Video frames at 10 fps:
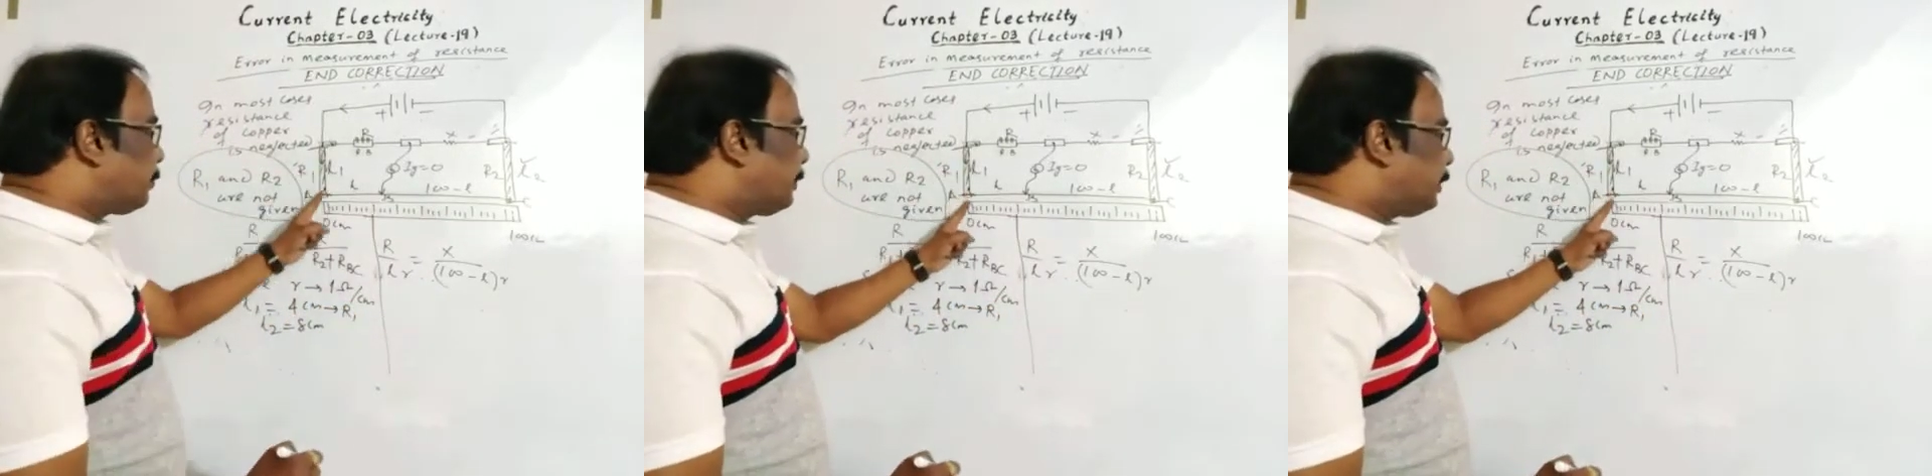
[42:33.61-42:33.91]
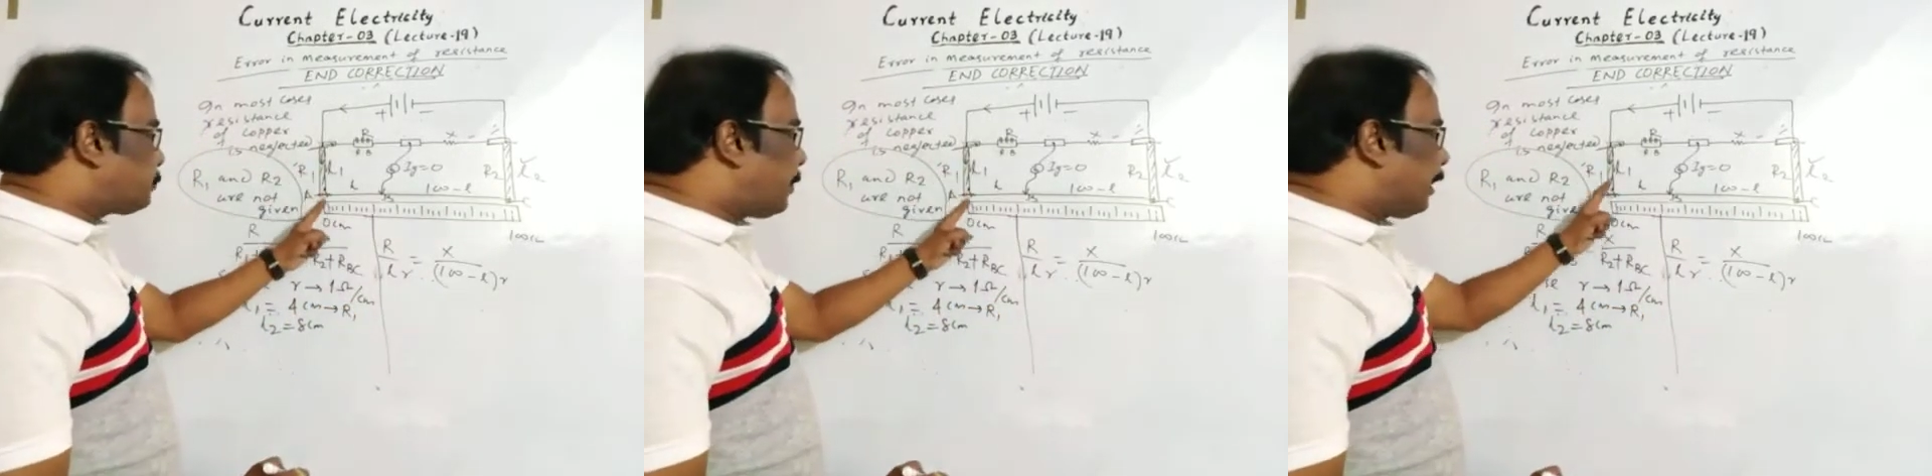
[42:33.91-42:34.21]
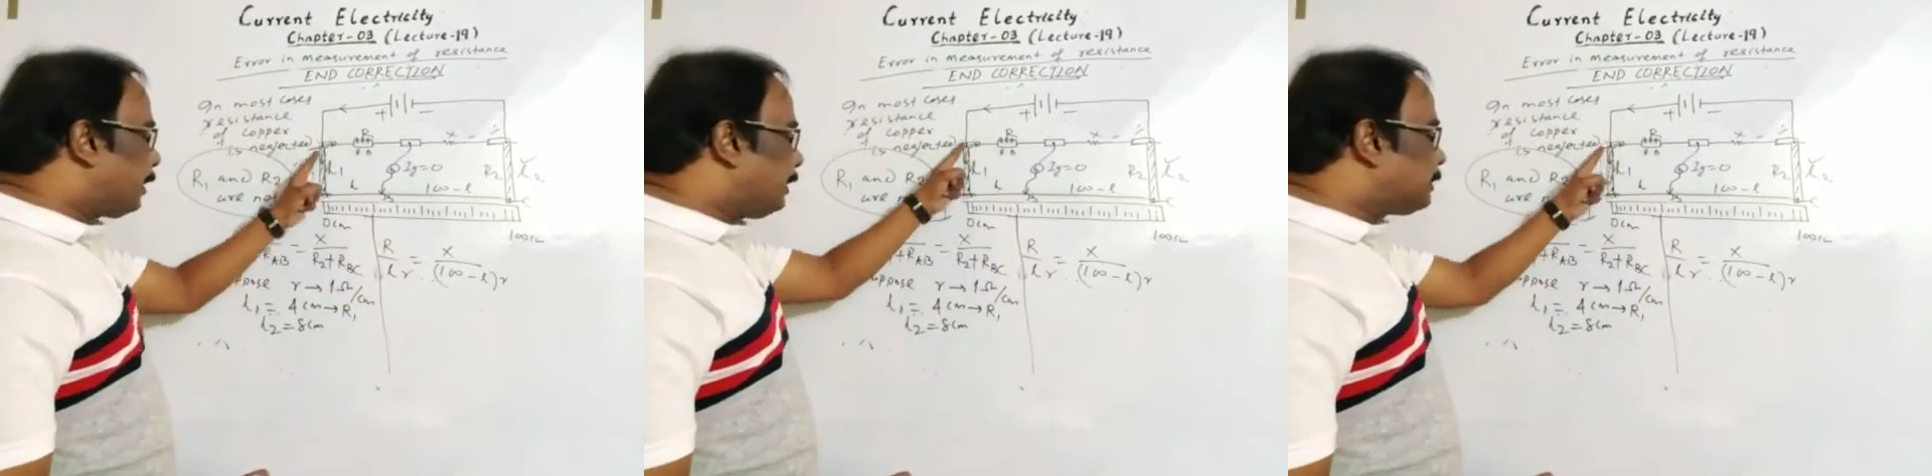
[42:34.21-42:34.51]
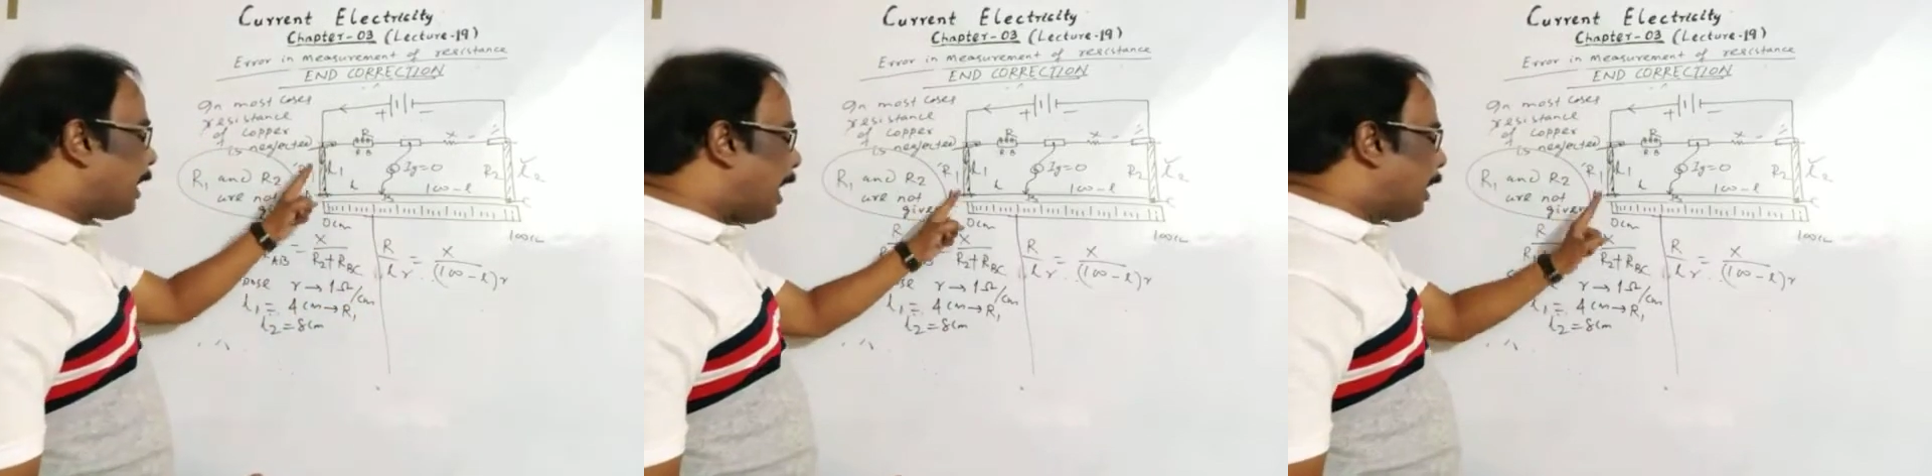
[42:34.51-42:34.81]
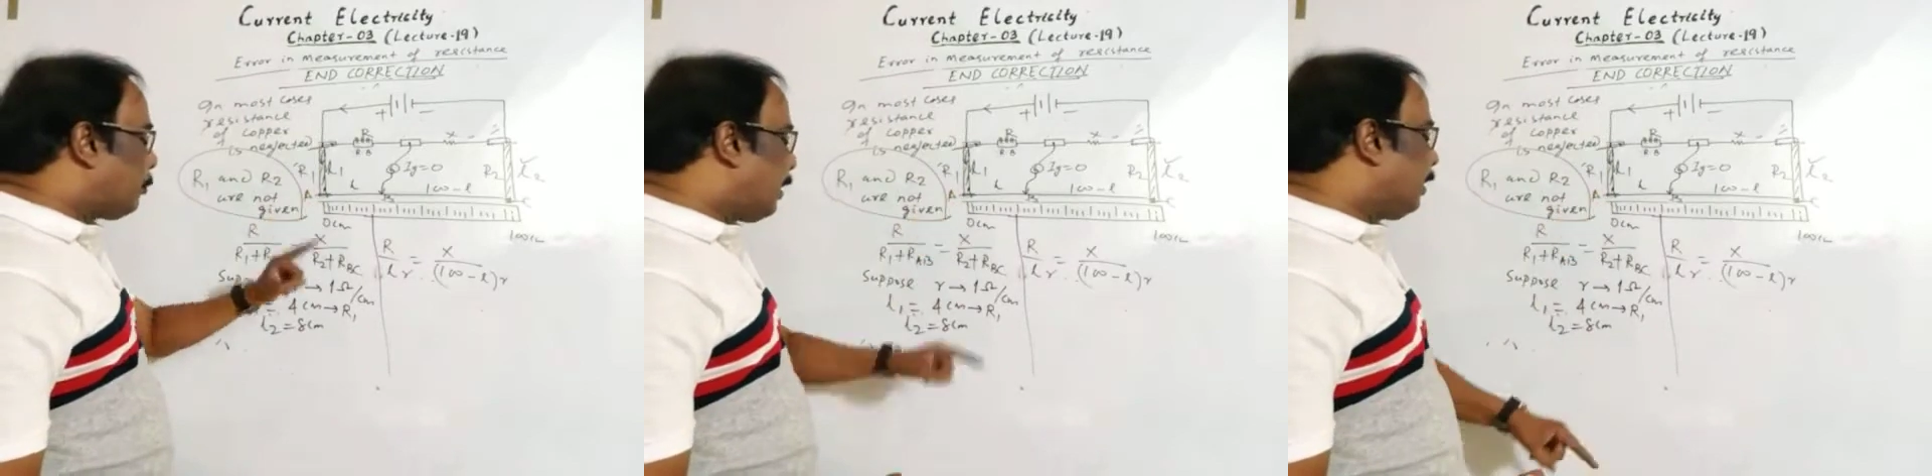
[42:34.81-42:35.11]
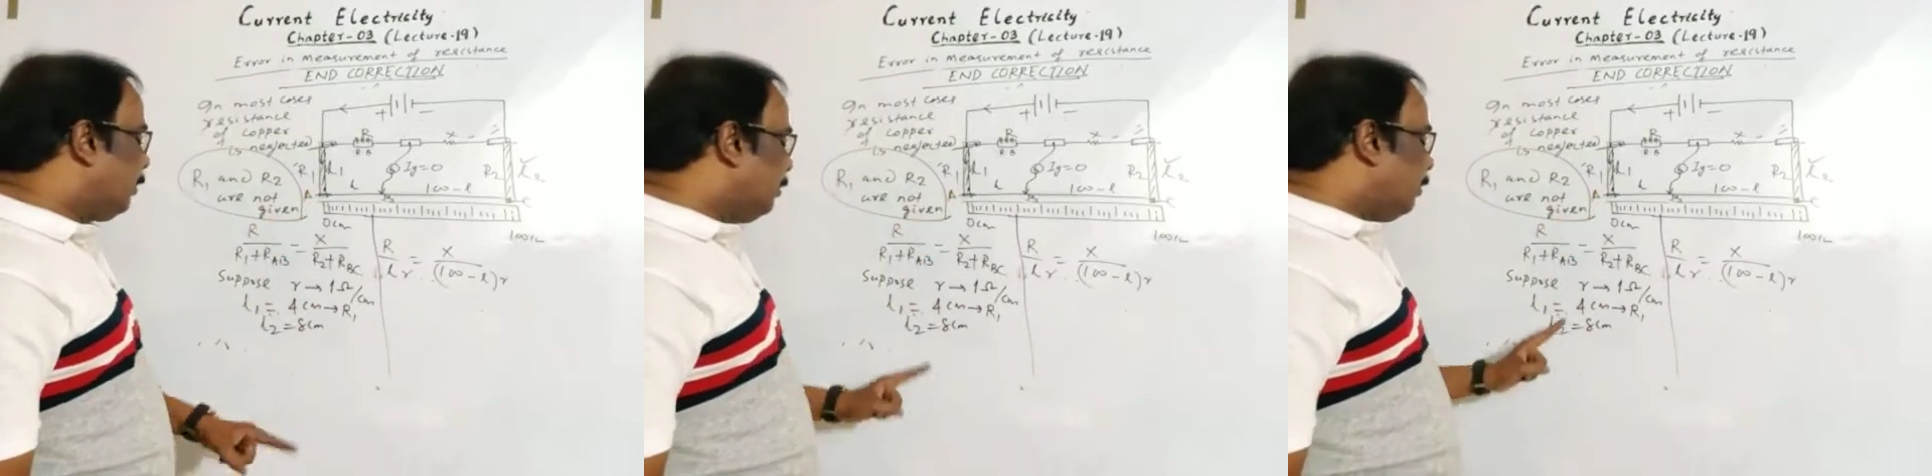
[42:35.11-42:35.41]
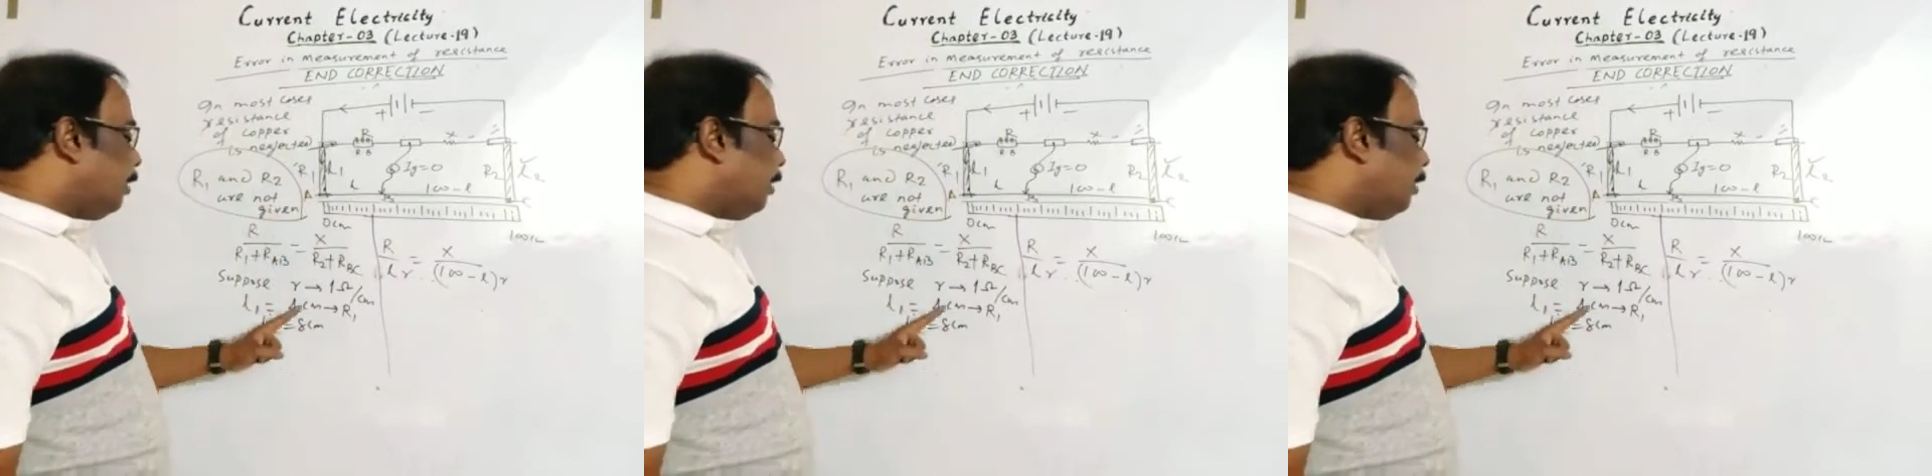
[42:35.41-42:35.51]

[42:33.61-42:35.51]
of this part is R1,